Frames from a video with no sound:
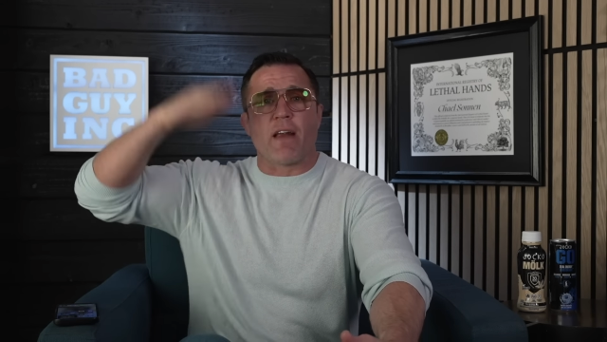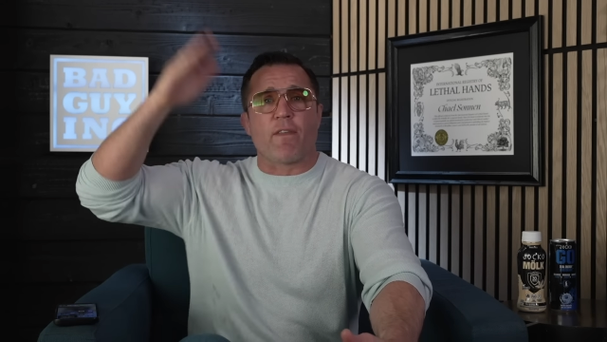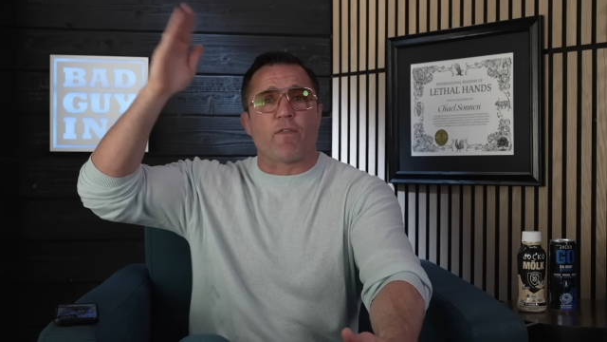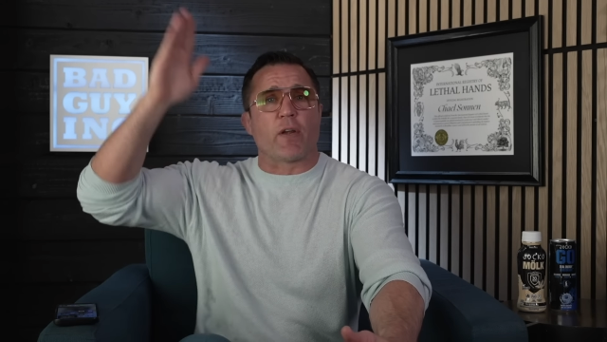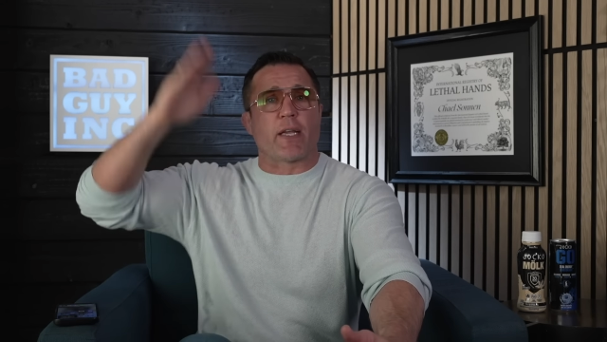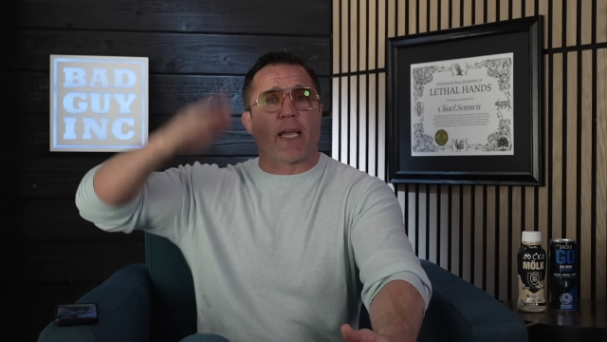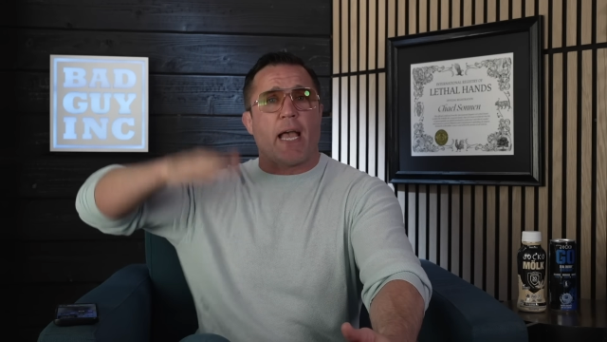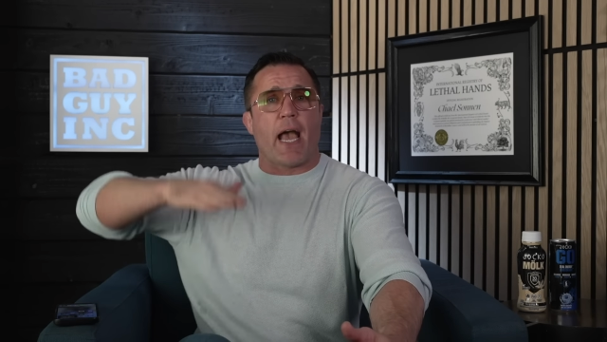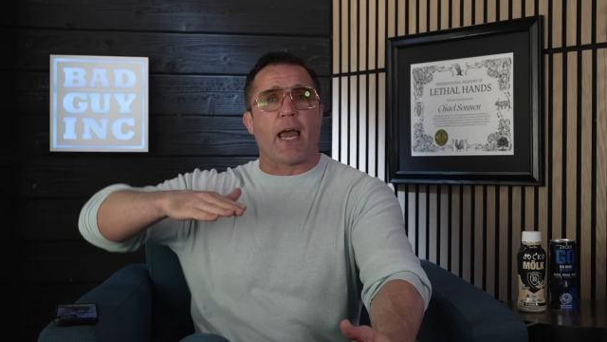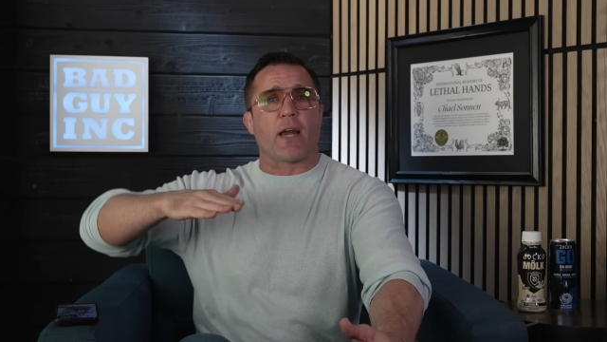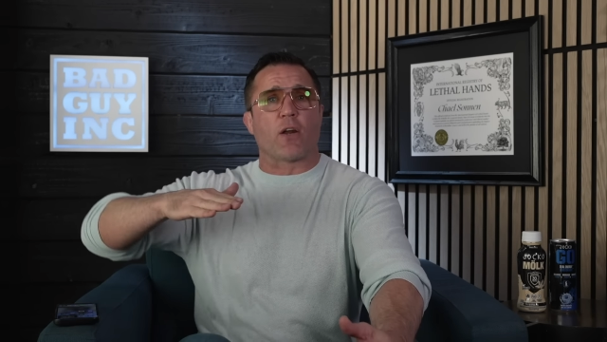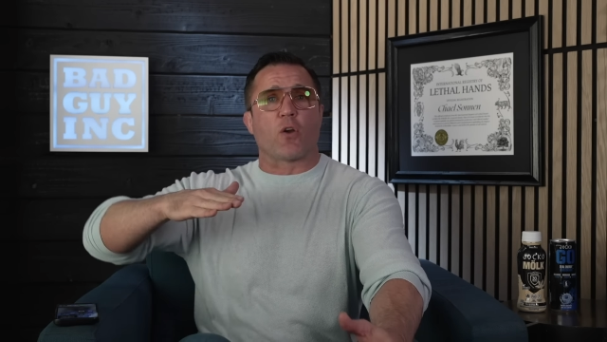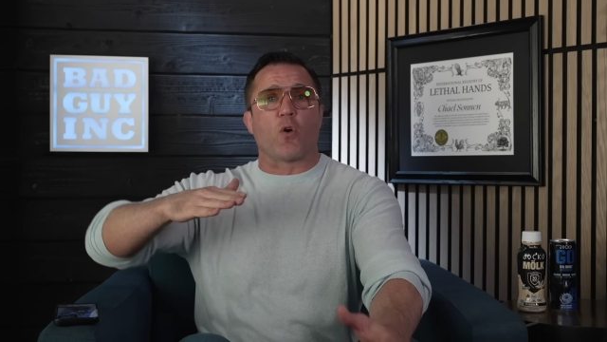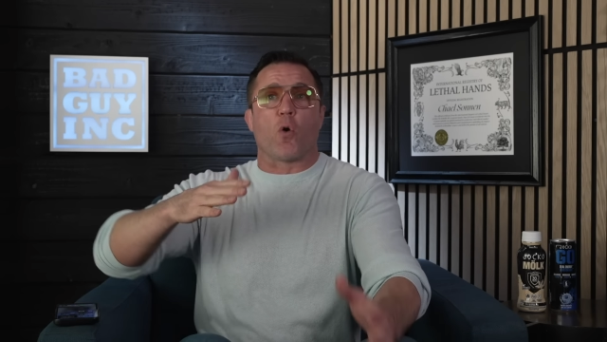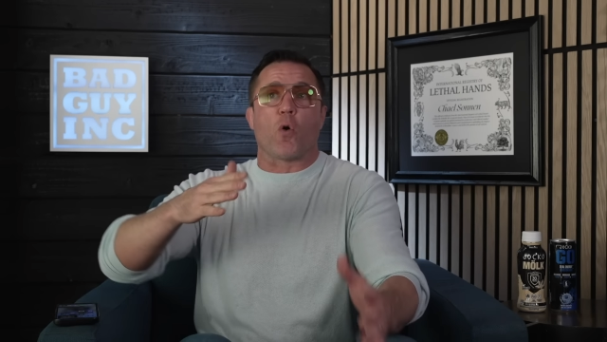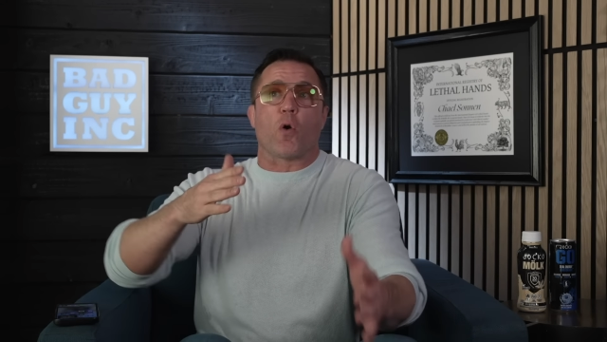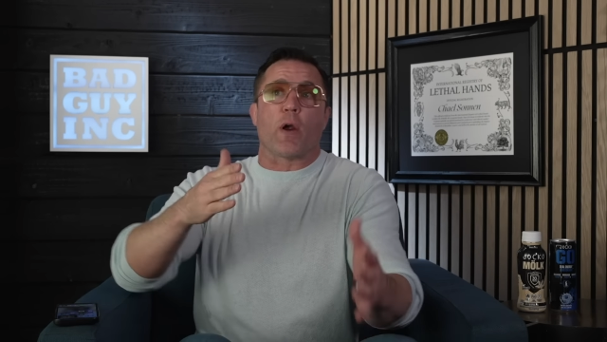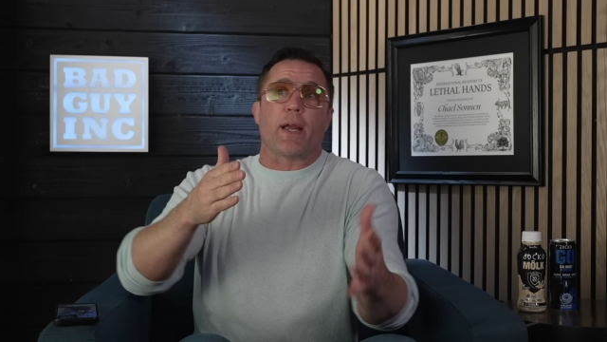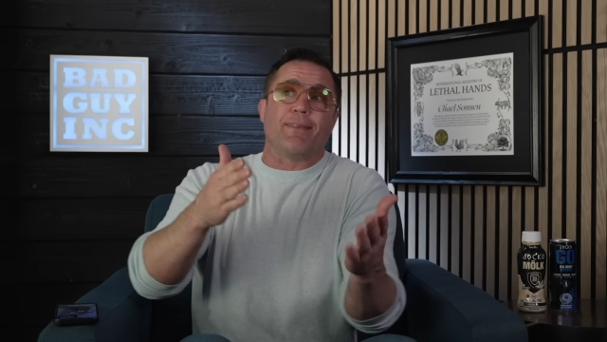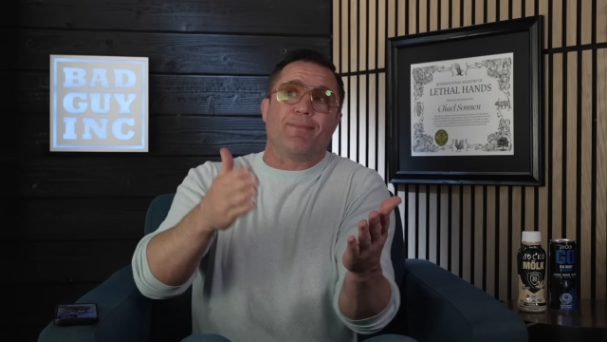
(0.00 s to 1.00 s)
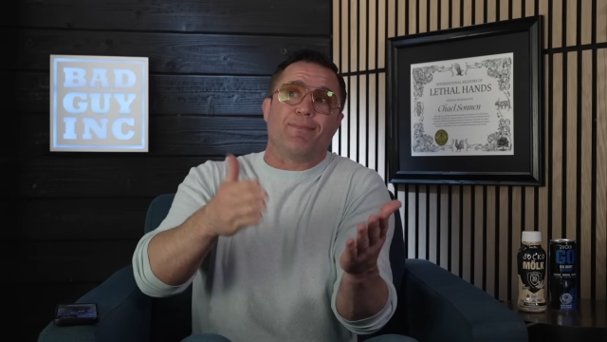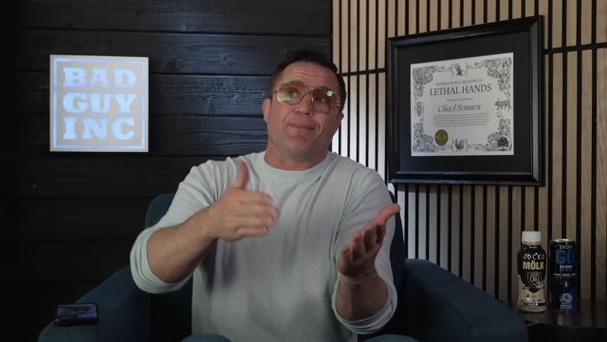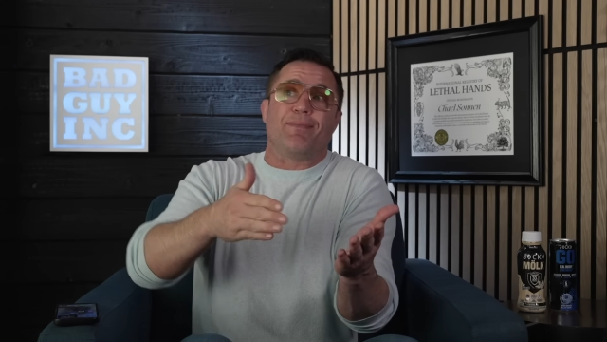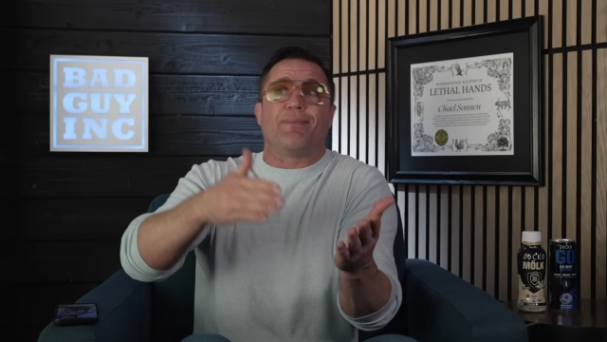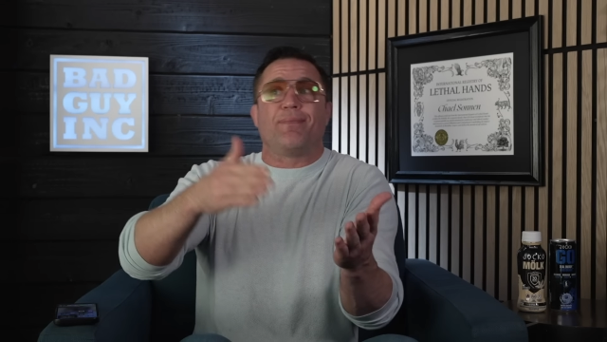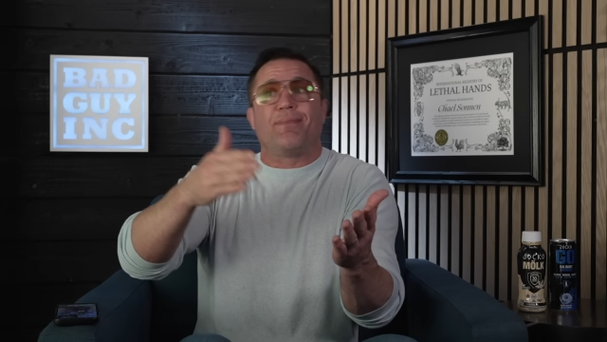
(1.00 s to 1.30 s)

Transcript: every category.